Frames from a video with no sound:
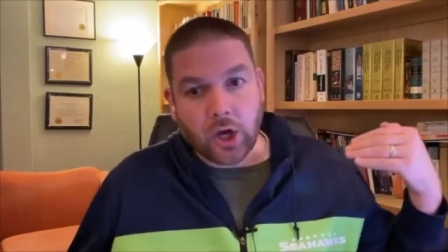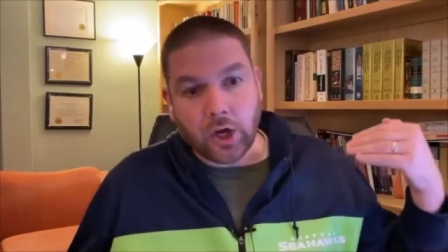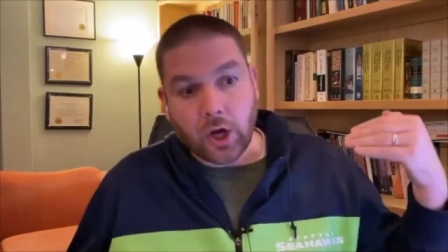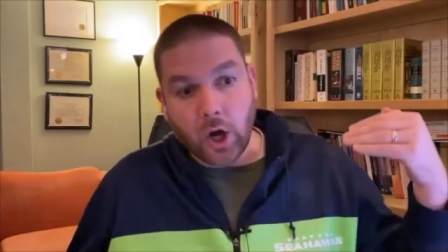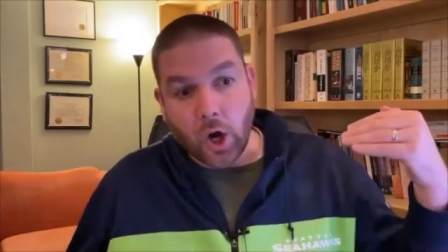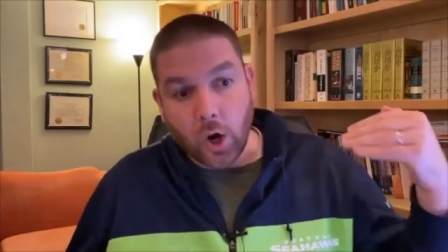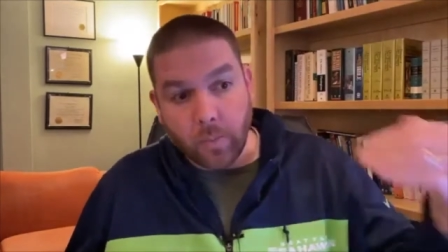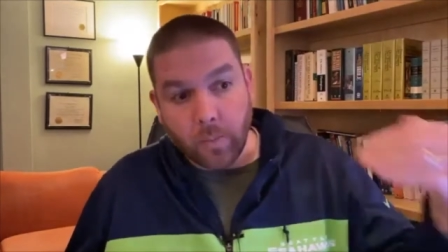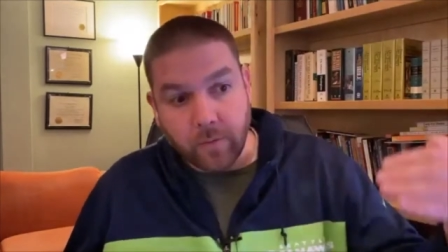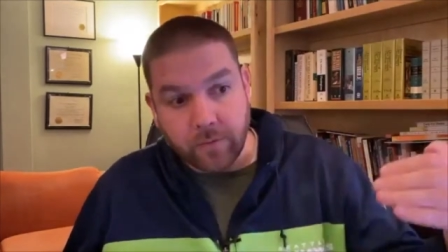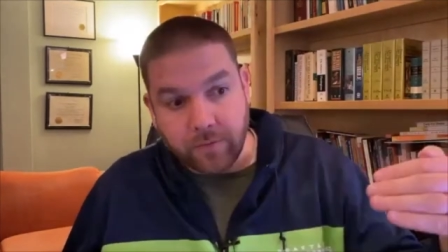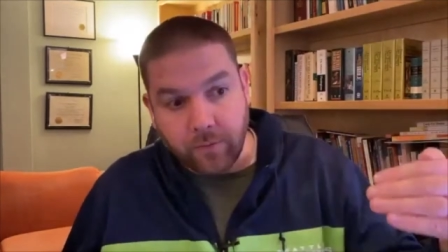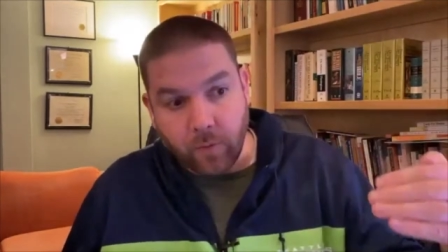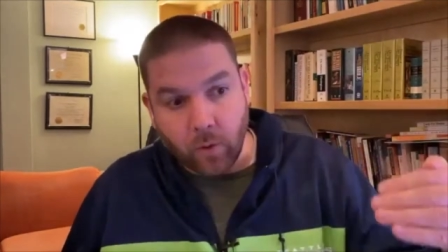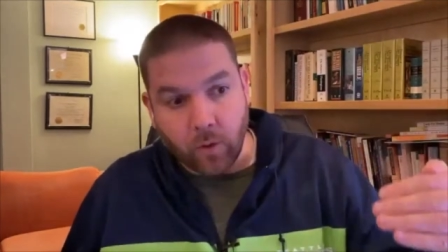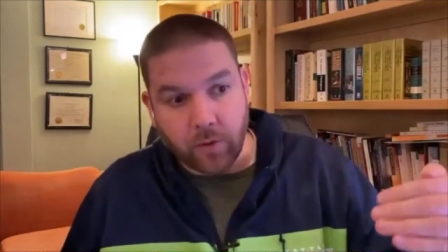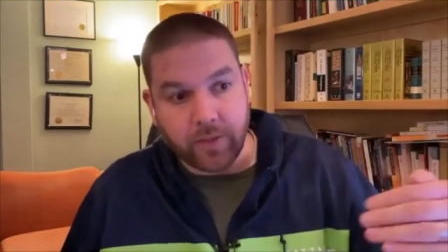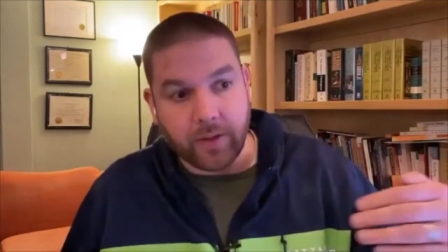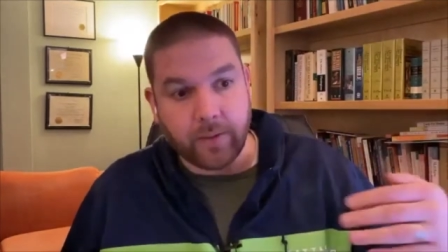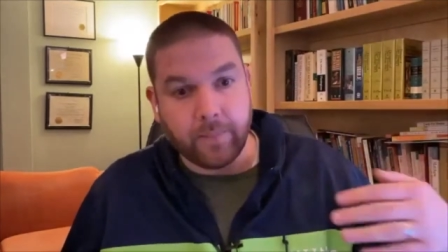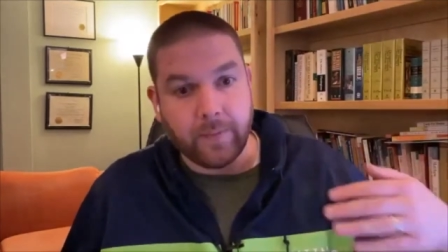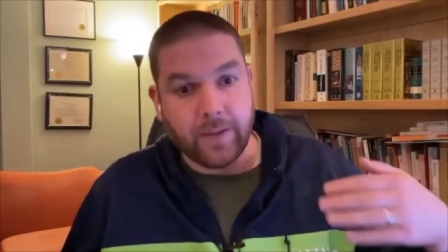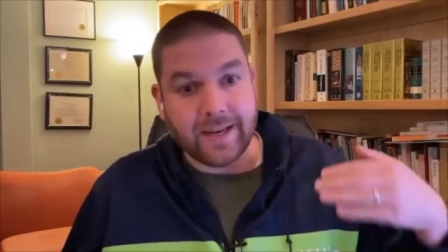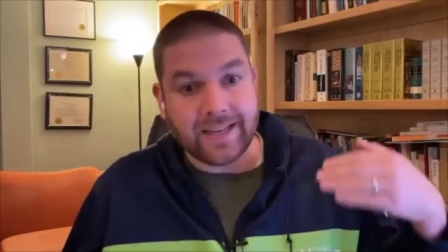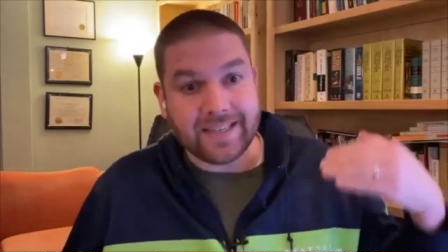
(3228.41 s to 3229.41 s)
go before
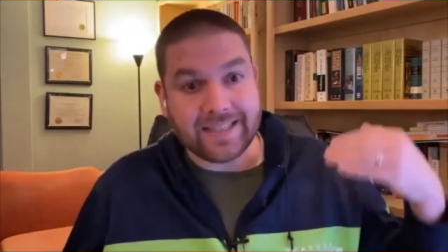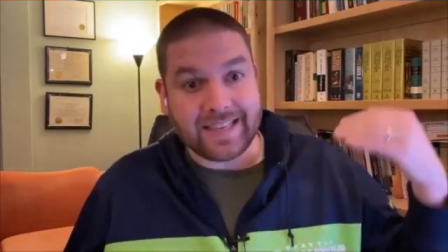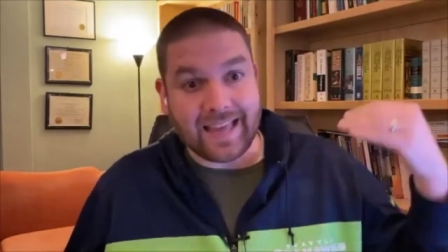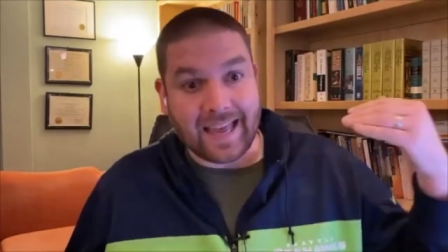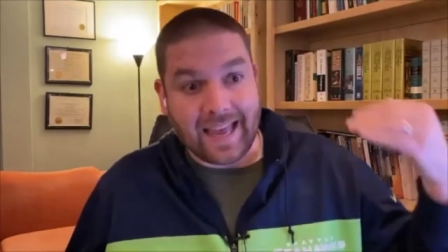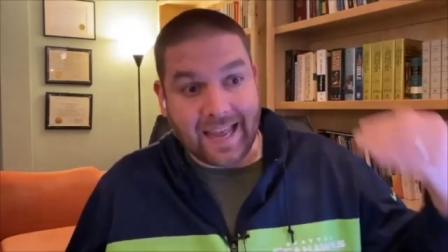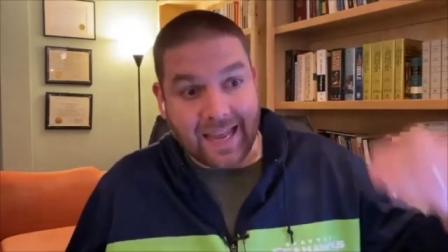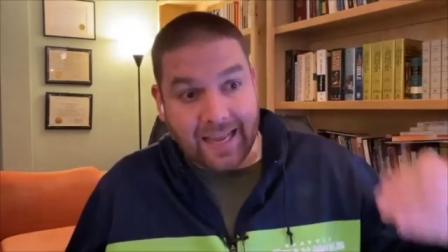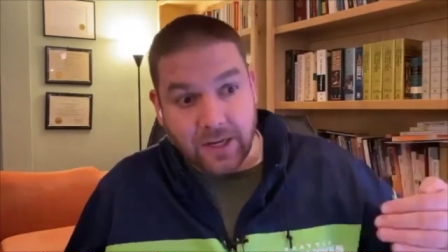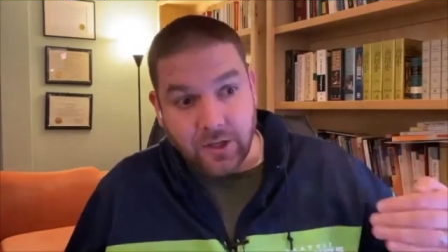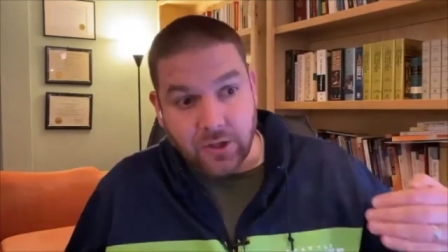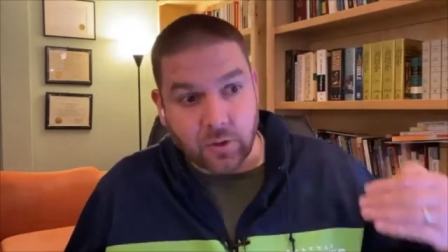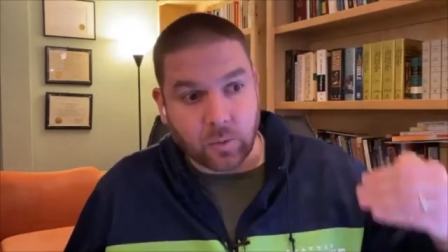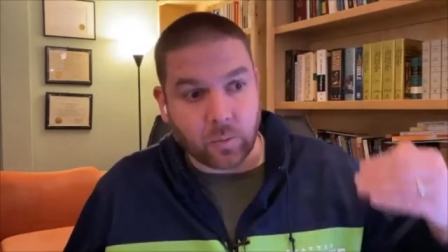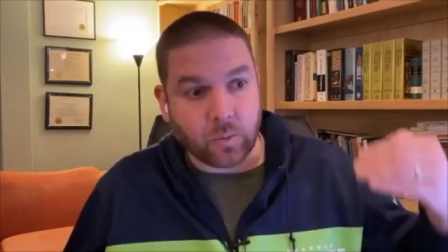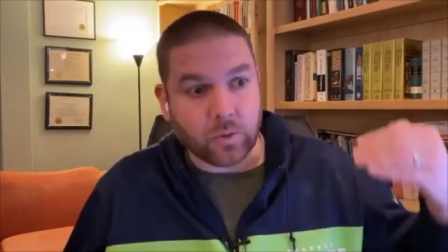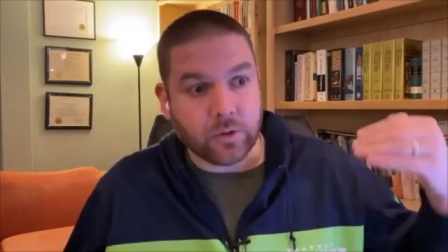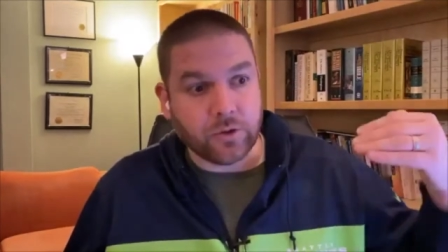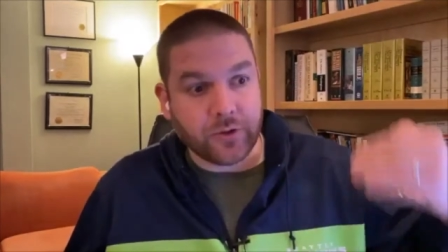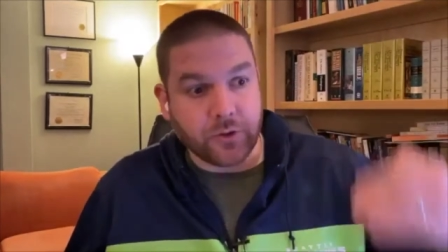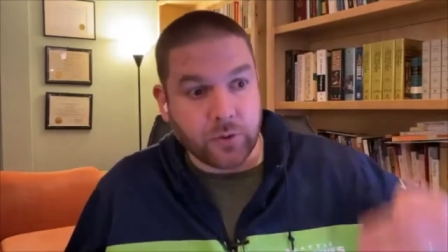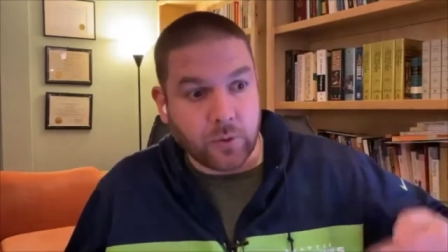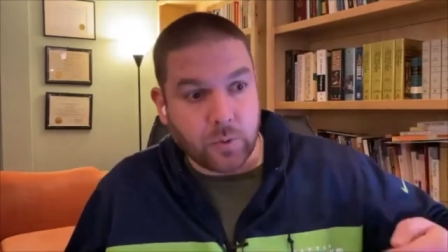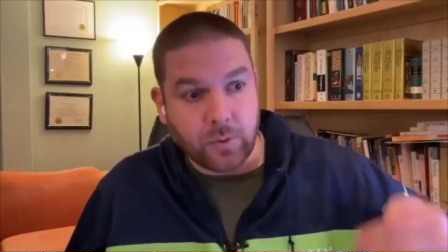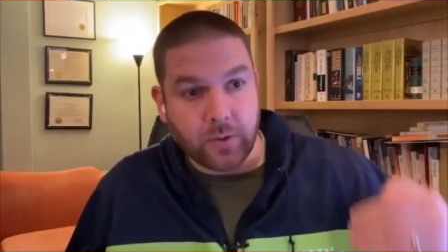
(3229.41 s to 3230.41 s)
them that his angel
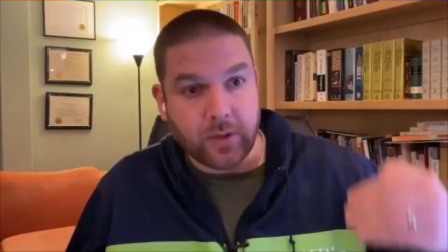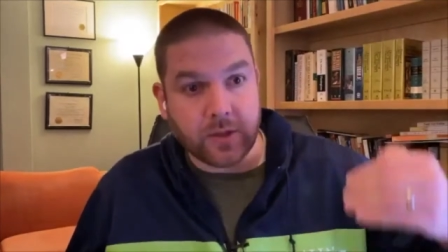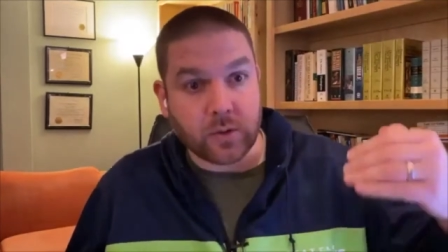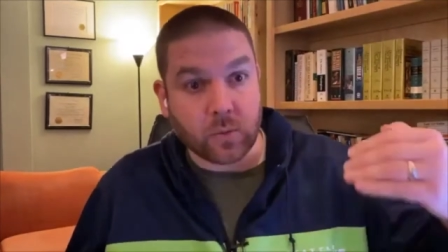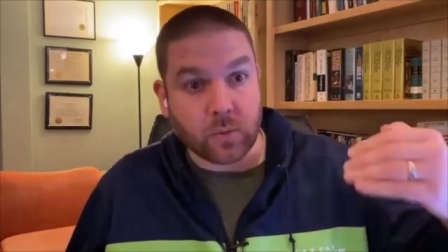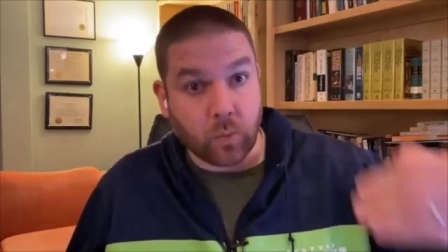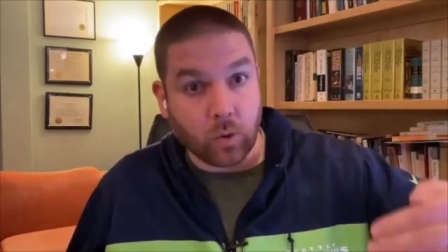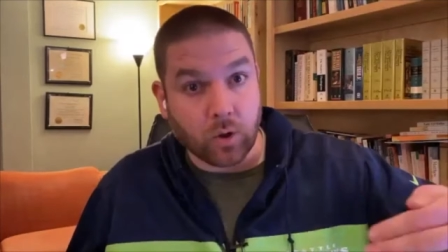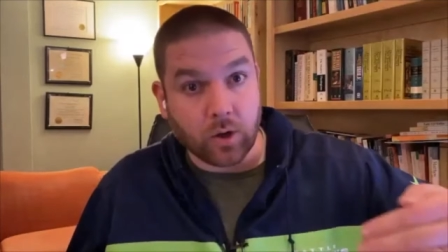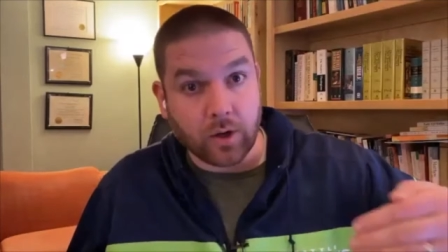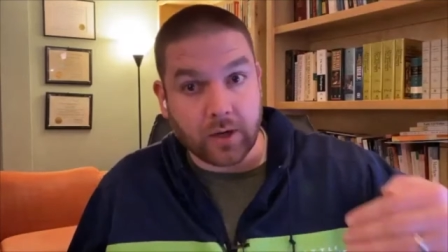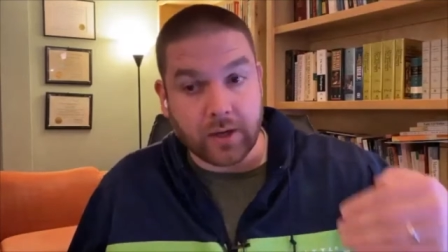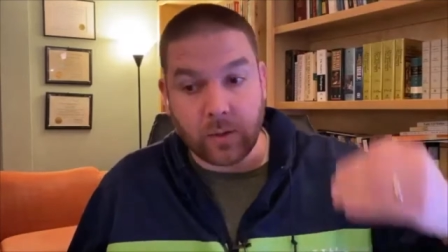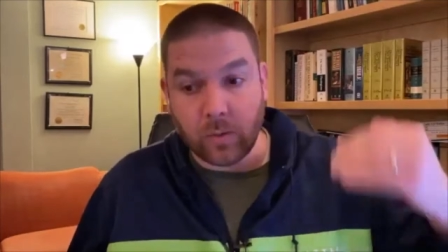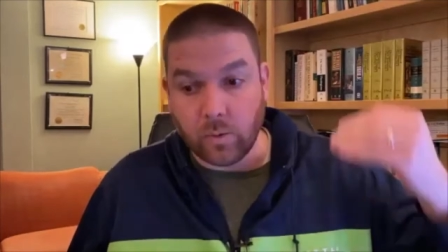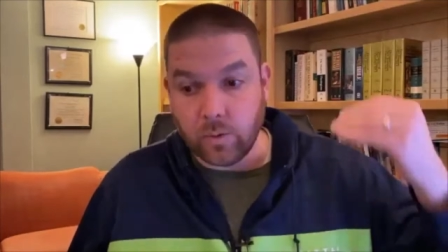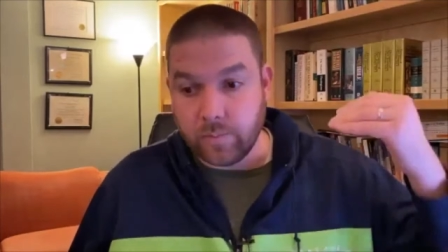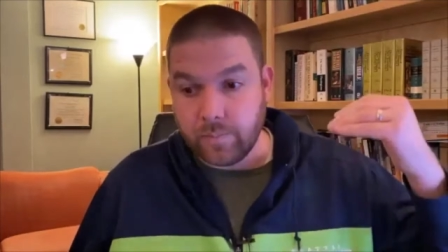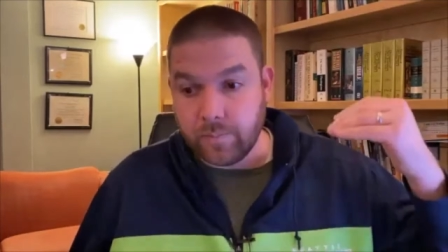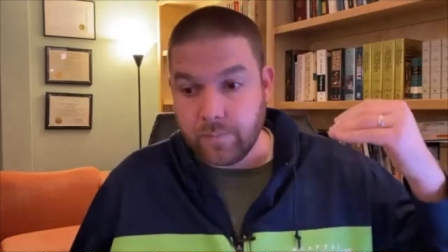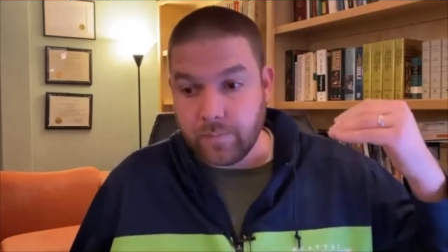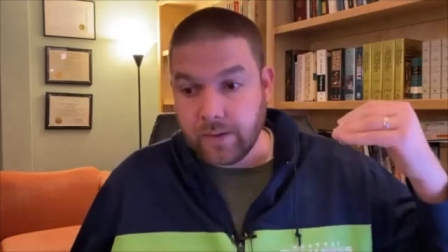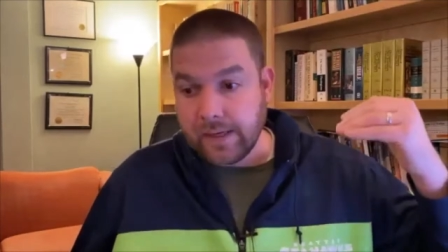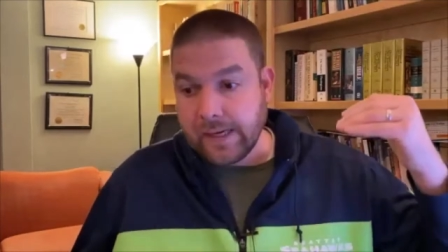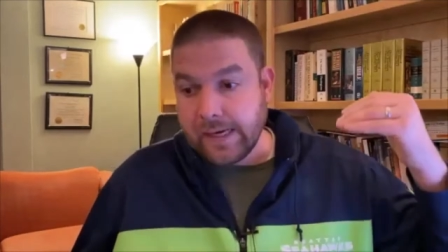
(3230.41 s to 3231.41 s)
will do this work he
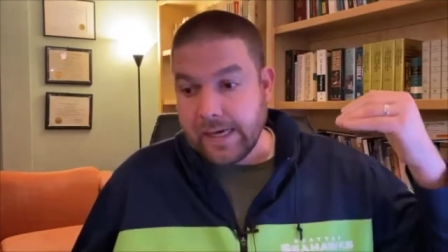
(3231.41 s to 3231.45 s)
will